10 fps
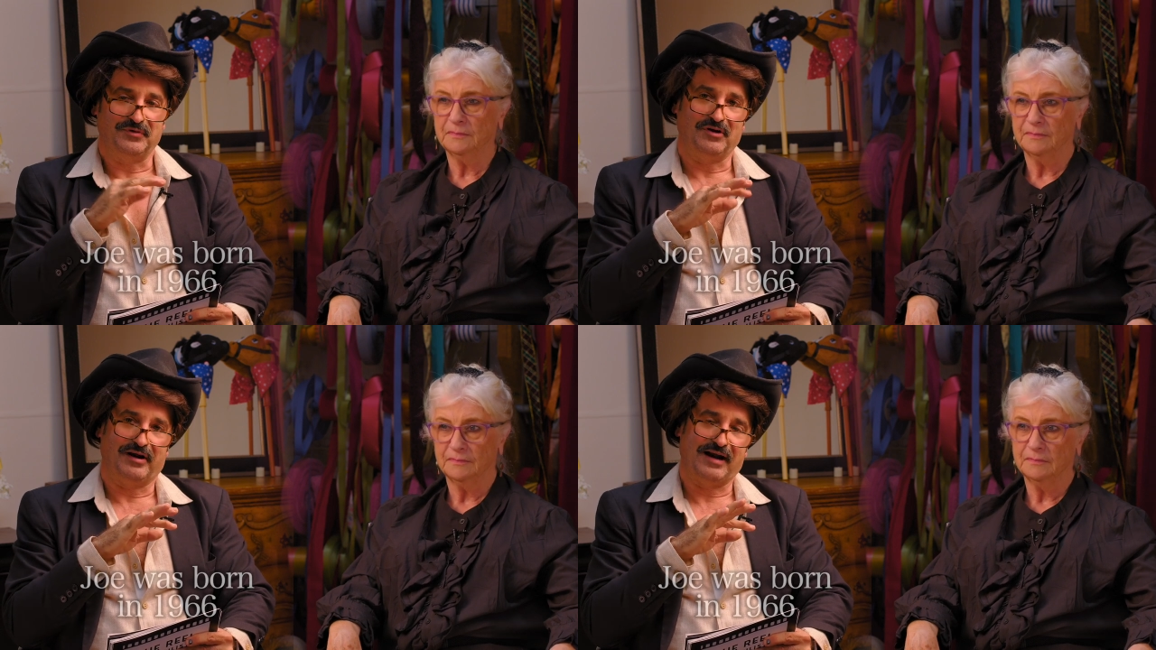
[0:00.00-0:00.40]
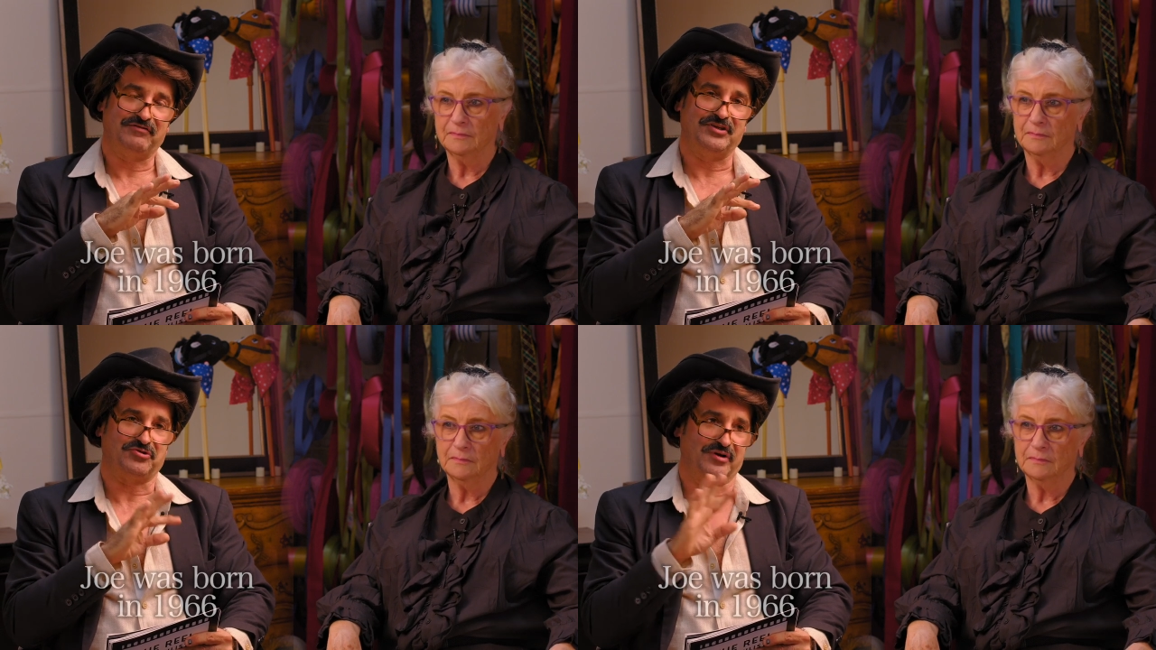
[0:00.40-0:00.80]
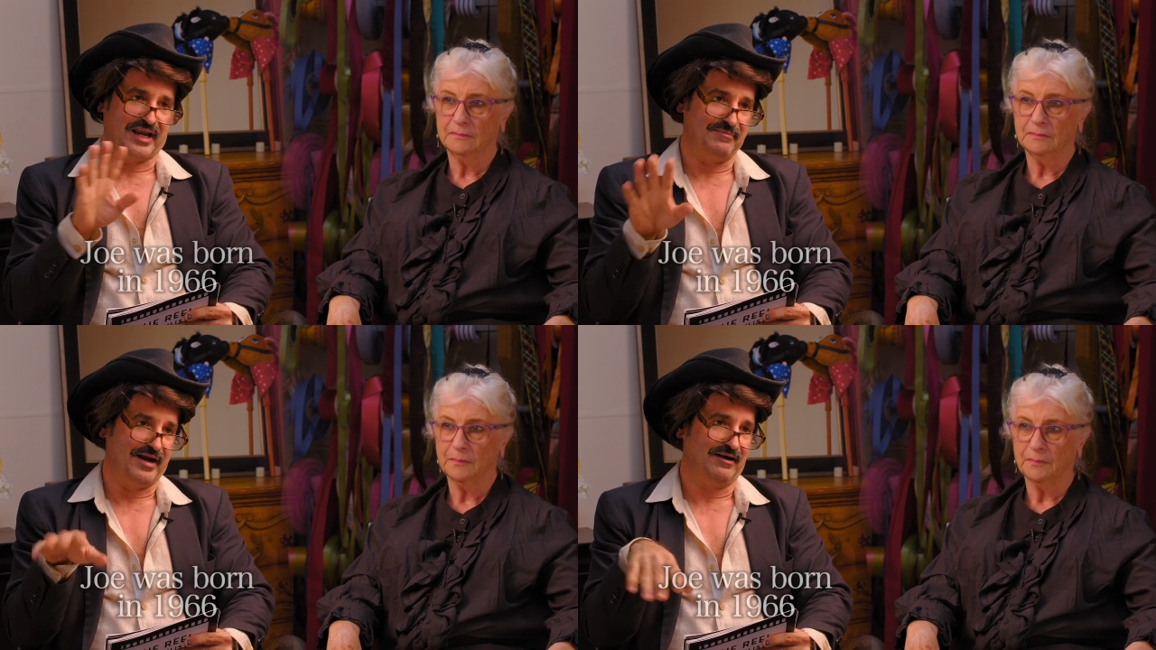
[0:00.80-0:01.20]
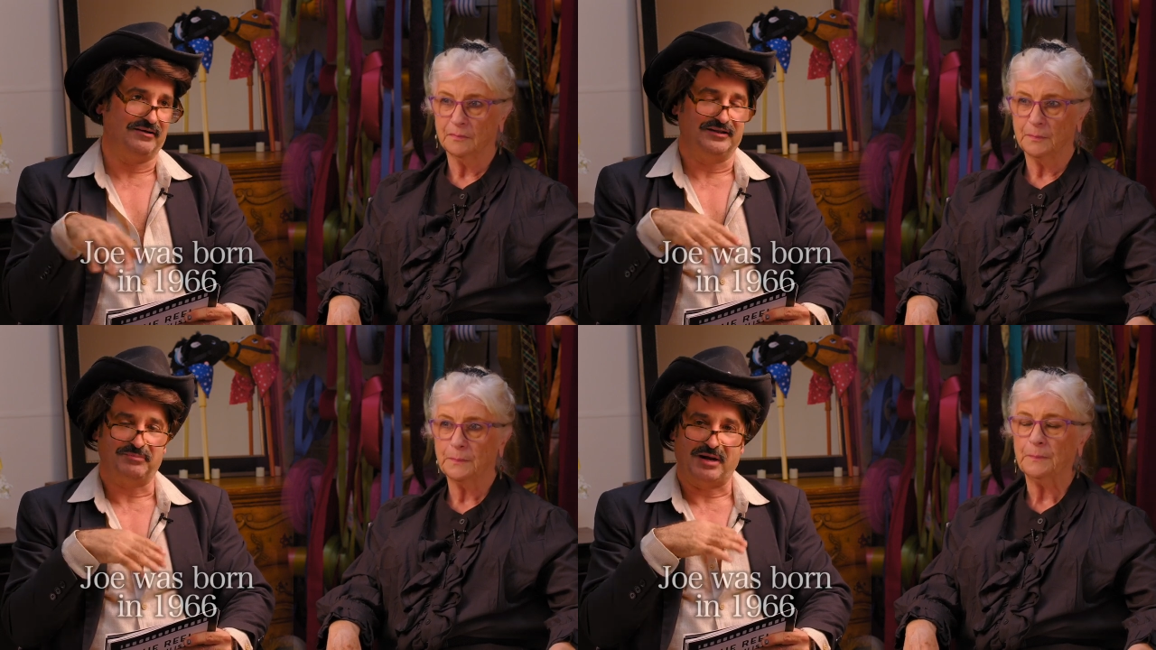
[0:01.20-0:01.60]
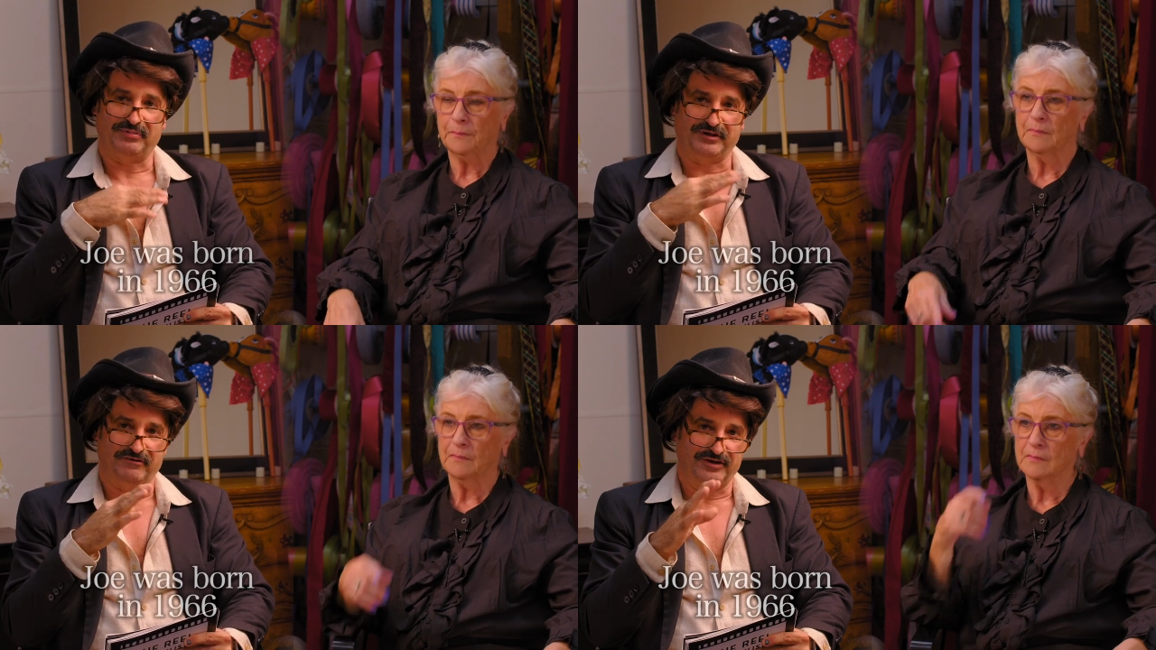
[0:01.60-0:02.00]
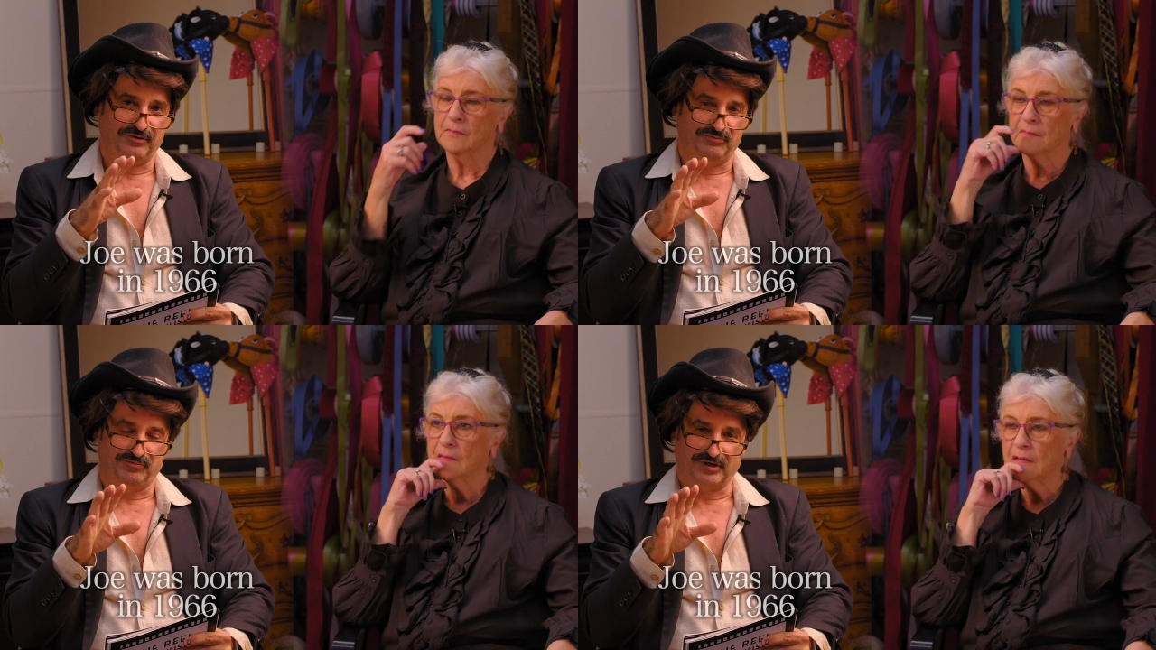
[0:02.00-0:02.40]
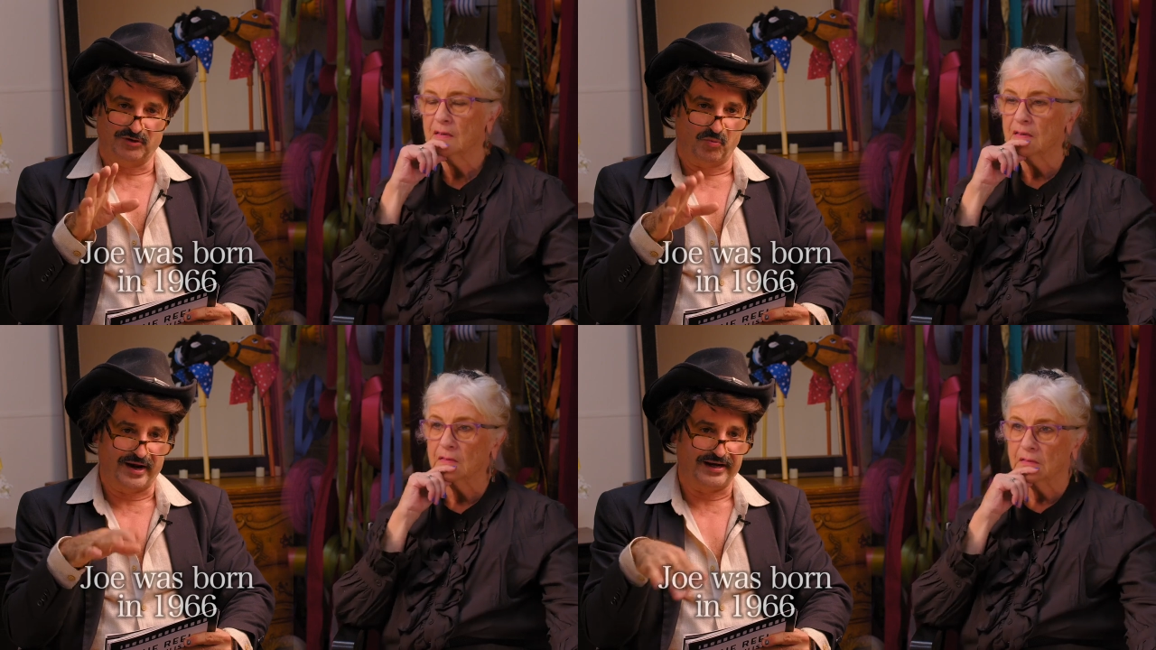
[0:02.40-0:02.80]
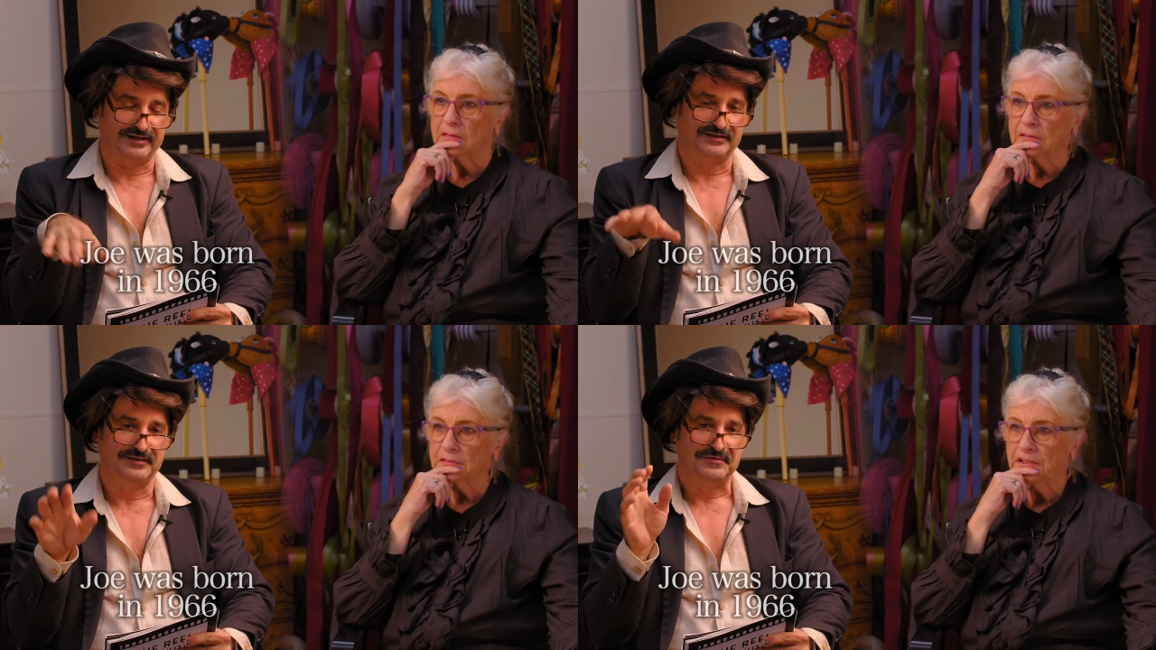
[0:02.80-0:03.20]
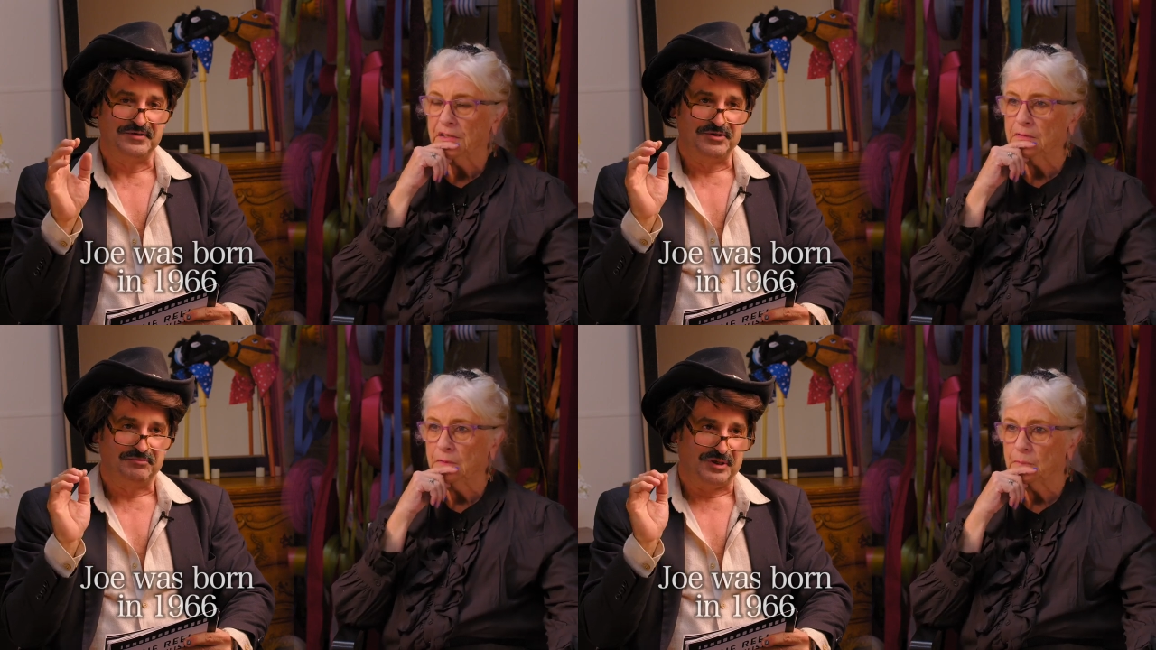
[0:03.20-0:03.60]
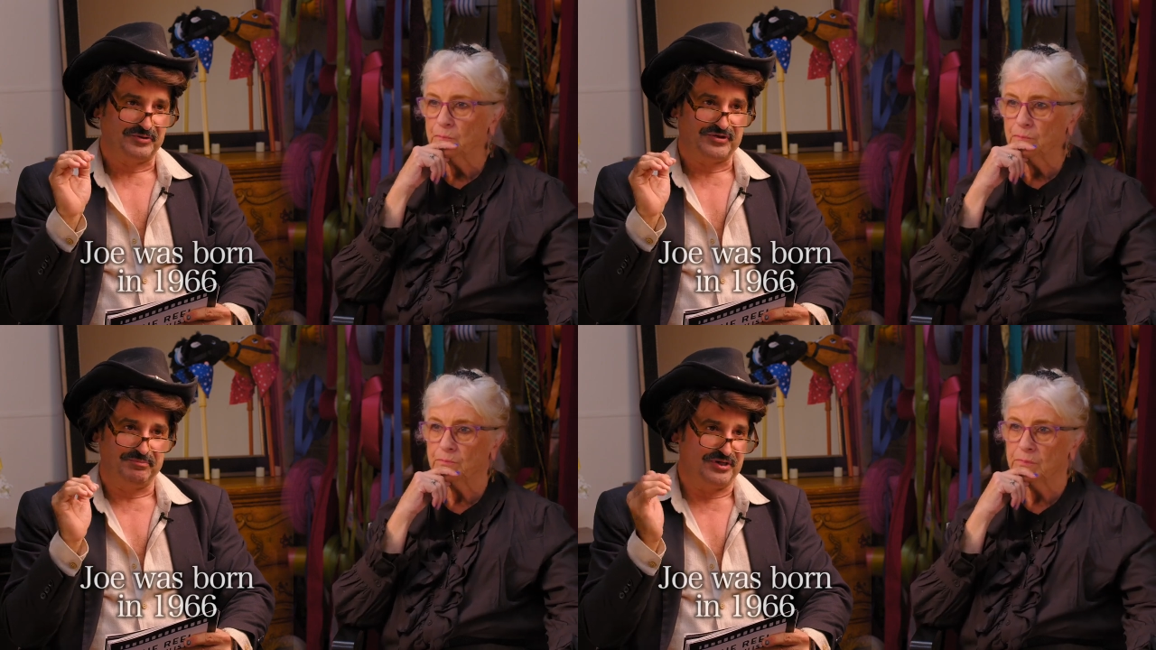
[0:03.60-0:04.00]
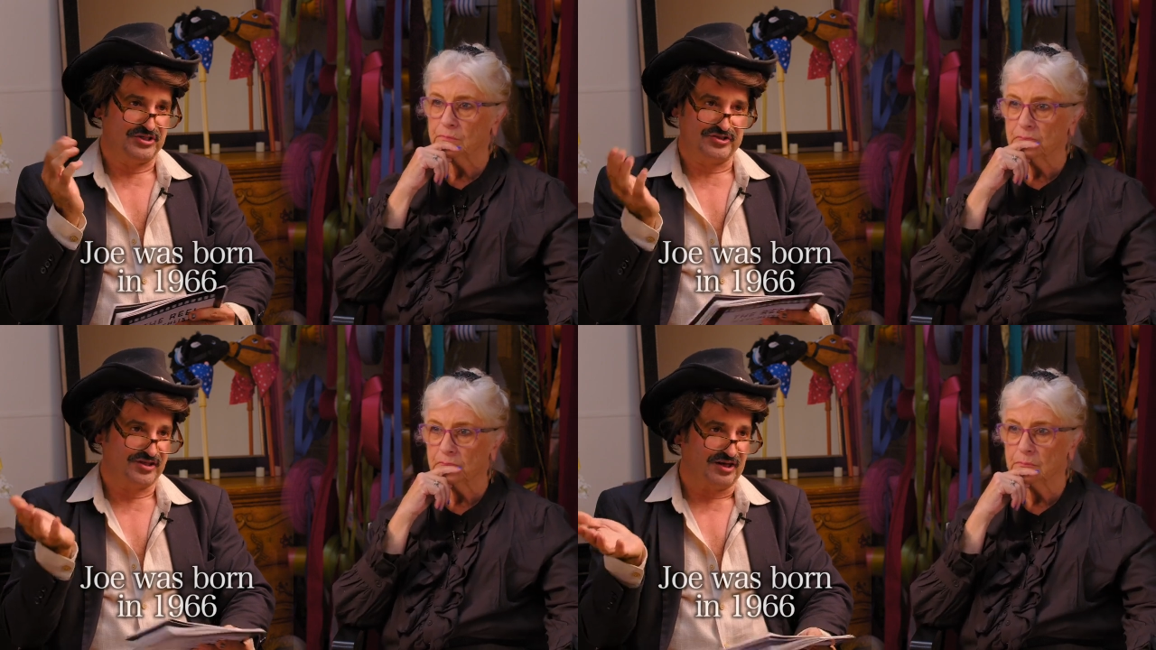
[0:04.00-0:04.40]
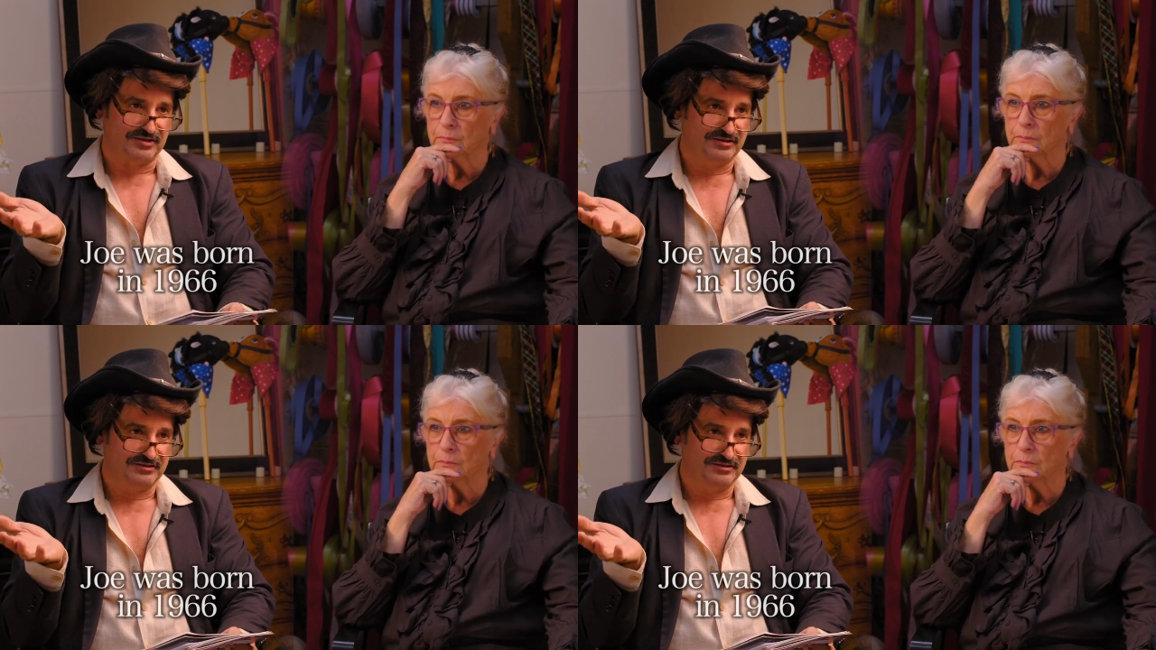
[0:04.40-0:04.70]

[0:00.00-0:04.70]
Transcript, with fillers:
Speaker 1: you know, after this song came out and the popularity kind of waned, yeah. people said BJ sucked.